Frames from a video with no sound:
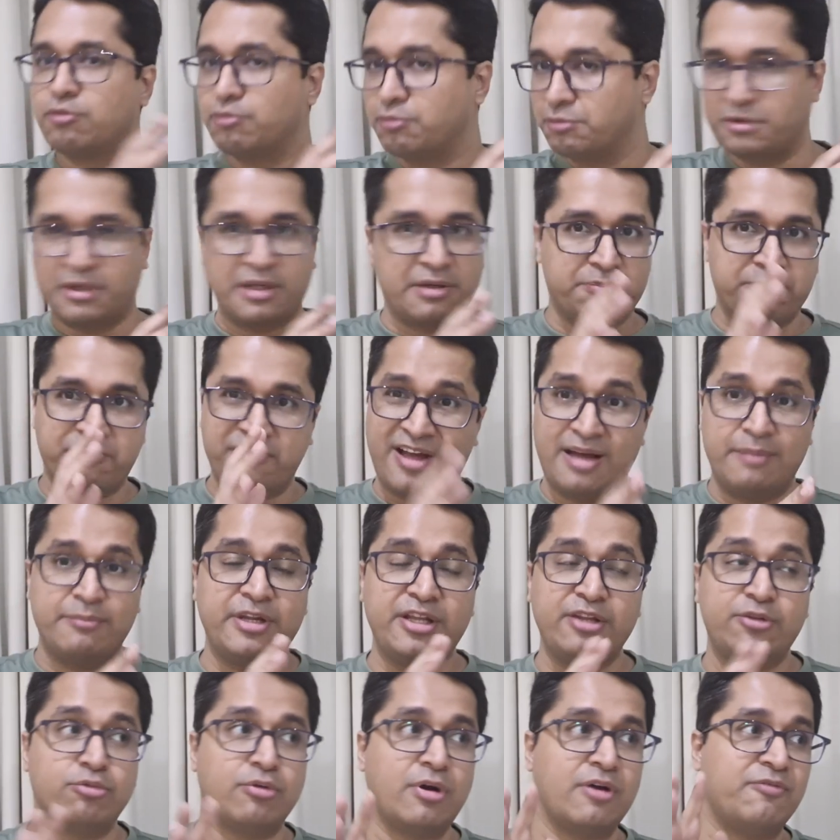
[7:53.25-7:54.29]
the
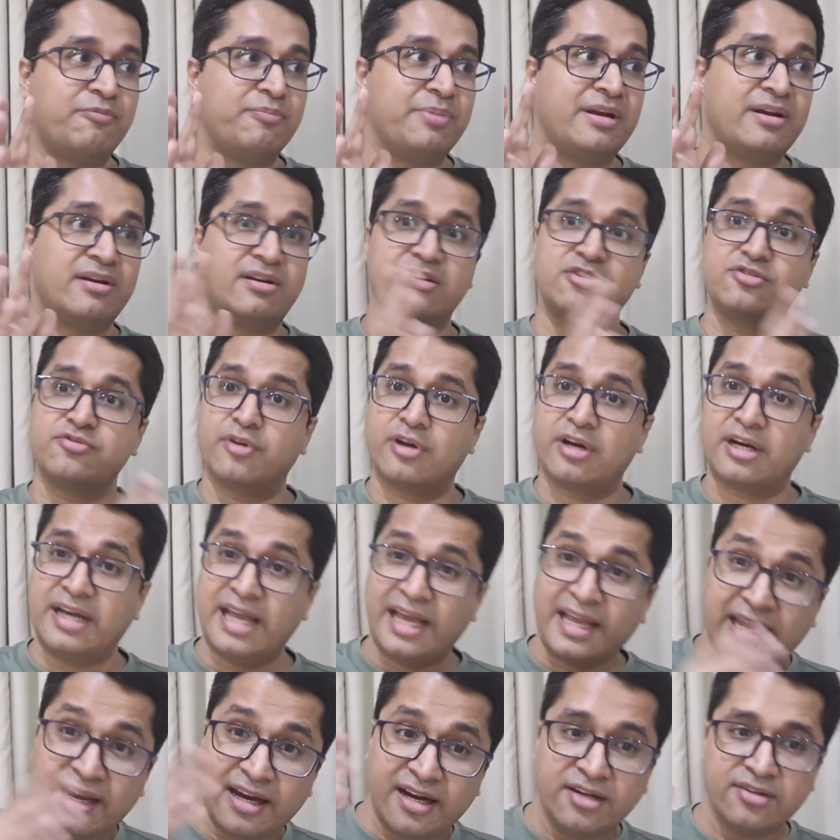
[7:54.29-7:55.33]
families who have been rich for
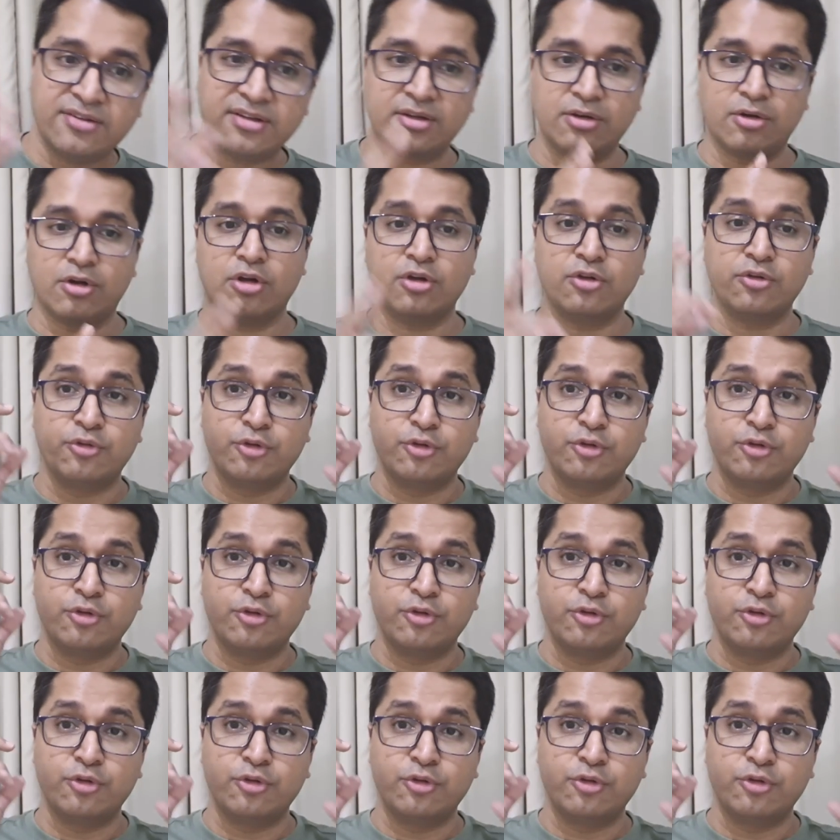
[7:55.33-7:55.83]
decades and all,